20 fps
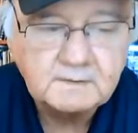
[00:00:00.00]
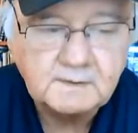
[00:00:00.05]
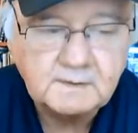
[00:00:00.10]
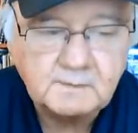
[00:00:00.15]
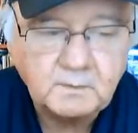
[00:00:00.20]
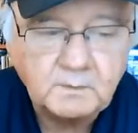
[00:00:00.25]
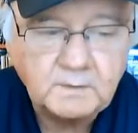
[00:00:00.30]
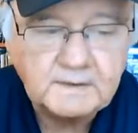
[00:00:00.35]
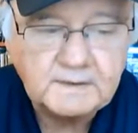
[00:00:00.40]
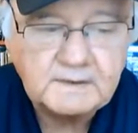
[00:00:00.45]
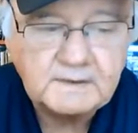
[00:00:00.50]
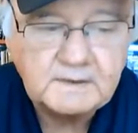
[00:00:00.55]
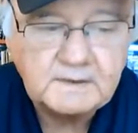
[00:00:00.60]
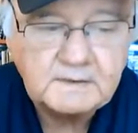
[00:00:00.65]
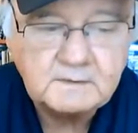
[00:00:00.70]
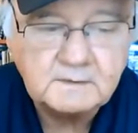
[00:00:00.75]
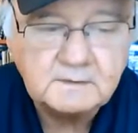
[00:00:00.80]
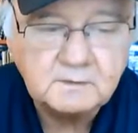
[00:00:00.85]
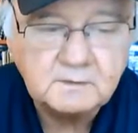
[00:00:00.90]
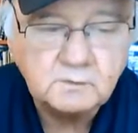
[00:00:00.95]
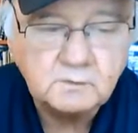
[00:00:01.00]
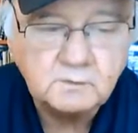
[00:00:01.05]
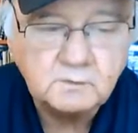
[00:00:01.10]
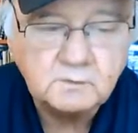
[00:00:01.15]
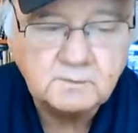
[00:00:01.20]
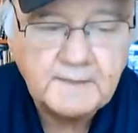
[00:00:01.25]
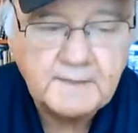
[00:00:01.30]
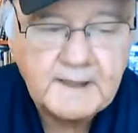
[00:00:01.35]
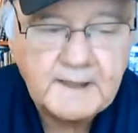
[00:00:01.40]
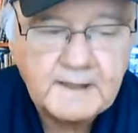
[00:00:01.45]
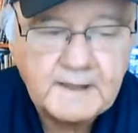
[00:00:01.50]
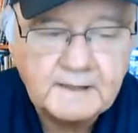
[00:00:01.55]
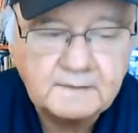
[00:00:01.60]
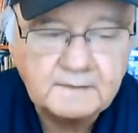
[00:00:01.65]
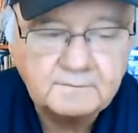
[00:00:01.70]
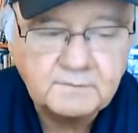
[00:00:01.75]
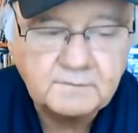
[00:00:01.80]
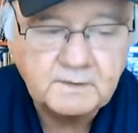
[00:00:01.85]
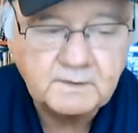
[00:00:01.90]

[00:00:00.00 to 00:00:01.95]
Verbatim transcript: Number 1, Heed the Cool Man.